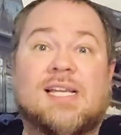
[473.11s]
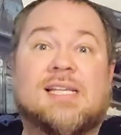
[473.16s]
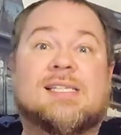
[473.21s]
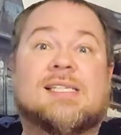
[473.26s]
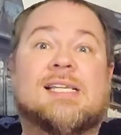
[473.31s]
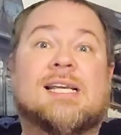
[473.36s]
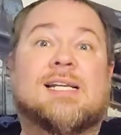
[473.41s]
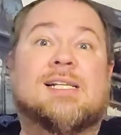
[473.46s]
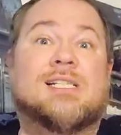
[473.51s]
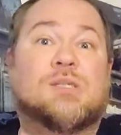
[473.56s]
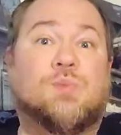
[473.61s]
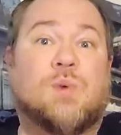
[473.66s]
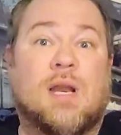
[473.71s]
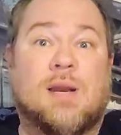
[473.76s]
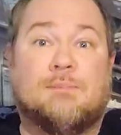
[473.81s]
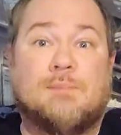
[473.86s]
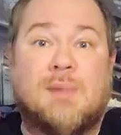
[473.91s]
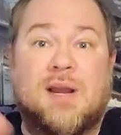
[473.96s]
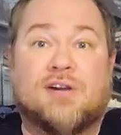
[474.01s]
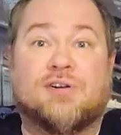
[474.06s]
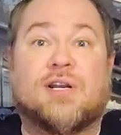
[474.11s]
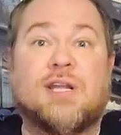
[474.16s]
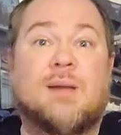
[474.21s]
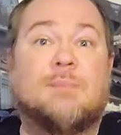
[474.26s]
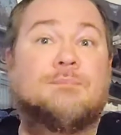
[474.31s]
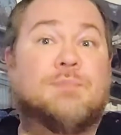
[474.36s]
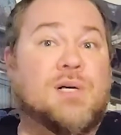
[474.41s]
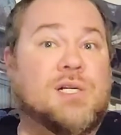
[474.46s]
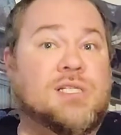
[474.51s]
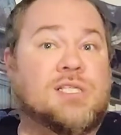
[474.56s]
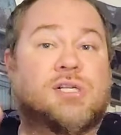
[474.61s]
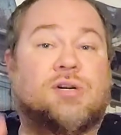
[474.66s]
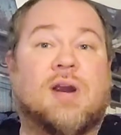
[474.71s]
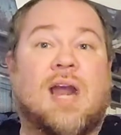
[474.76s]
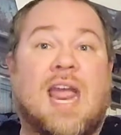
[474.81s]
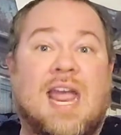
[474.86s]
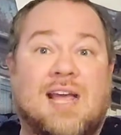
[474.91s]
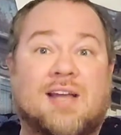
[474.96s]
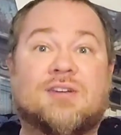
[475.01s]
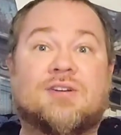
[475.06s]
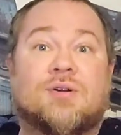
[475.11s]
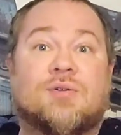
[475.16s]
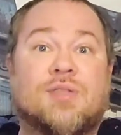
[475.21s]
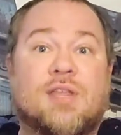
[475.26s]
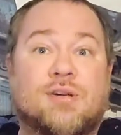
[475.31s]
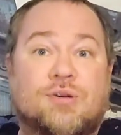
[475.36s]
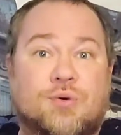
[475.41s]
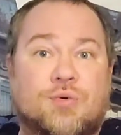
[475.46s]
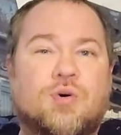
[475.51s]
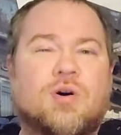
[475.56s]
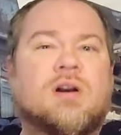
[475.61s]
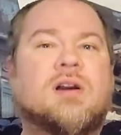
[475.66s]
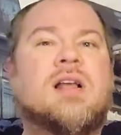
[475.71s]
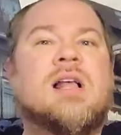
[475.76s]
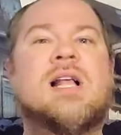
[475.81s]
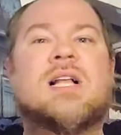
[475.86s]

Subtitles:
since when Miriam puts her hand on the door,